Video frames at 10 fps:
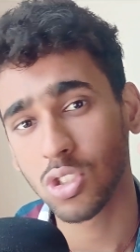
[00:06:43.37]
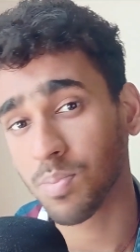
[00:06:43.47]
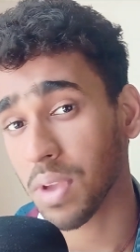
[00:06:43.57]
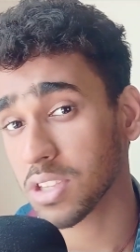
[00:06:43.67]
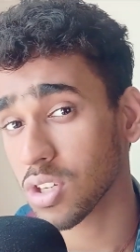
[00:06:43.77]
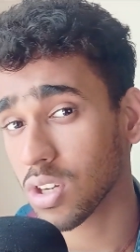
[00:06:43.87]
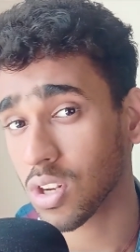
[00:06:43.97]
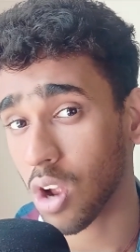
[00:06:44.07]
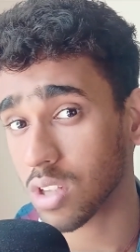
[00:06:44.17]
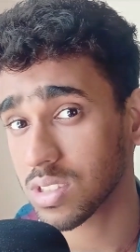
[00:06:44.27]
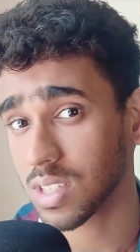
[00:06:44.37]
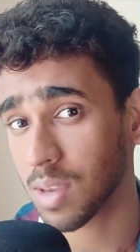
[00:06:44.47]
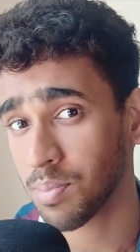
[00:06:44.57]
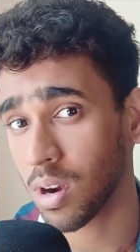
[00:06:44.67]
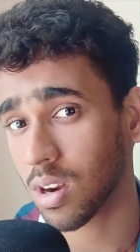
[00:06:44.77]
So make sure to not
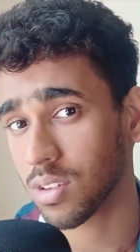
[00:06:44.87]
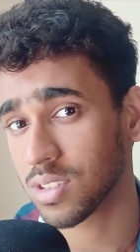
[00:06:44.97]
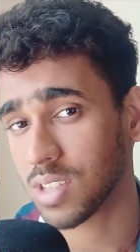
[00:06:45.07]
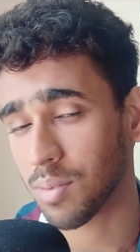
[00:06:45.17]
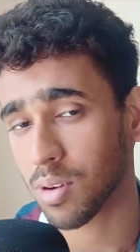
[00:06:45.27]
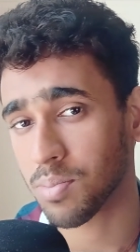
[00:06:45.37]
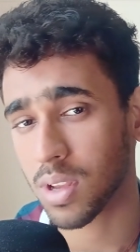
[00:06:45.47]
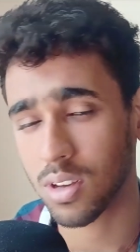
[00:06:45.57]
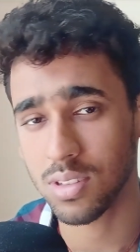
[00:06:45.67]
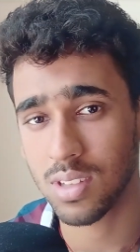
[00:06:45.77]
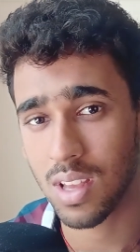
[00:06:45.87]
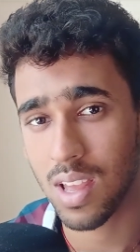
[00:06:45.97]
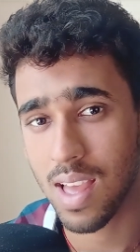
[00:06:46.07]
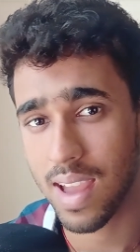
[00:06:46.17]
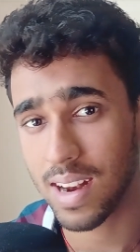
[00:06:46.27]
skip out on this chapter, because
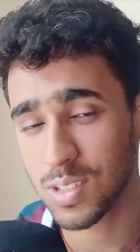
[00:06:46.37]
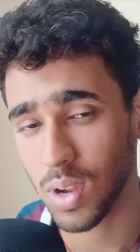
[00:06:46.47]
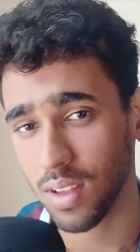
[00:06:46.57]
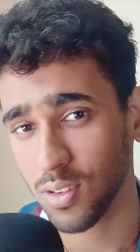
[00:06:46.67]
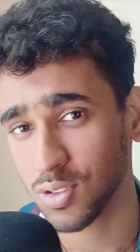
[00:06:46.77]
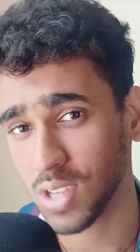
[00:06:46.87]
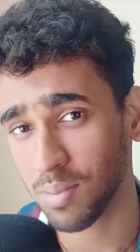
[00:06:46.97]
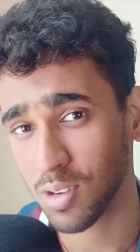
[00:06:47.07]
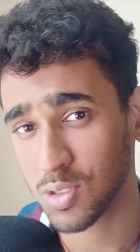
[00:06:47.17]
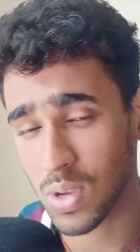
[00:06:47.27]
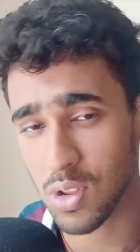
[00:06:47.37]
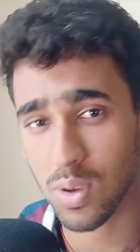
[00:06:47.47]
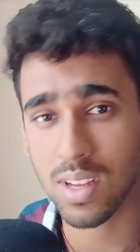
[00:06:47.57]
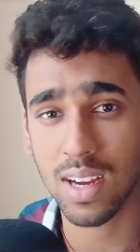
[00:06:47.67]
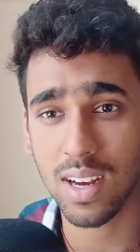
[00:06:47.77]
it is one of those chapters where
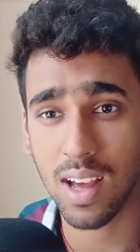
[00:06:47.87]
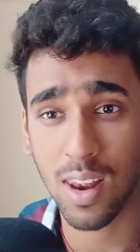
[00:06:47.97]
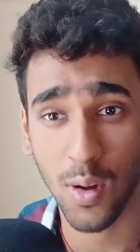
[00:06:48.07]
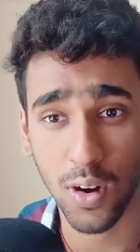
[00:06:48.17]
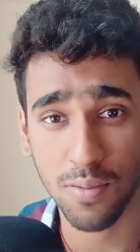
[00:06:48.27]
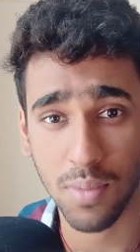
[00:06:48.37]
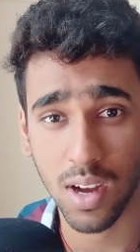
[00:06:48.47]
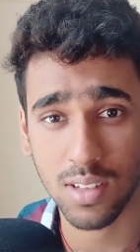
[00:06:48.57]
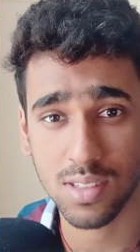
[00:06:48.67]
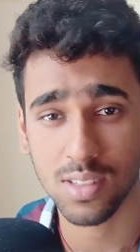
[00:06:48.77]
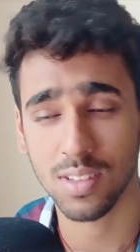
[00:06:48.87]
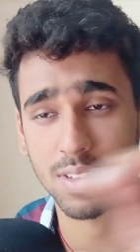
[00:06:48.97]
you can get a lot of marks.